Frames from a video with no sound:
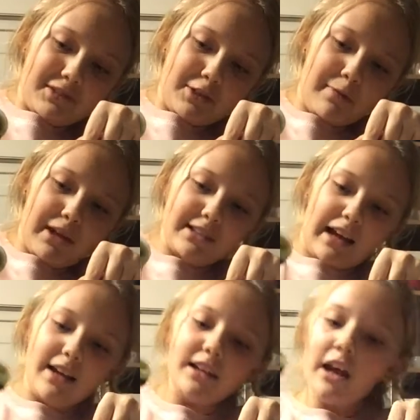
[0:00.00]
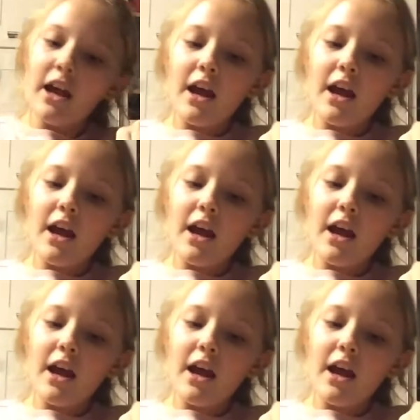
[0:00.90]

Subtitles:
To be exact.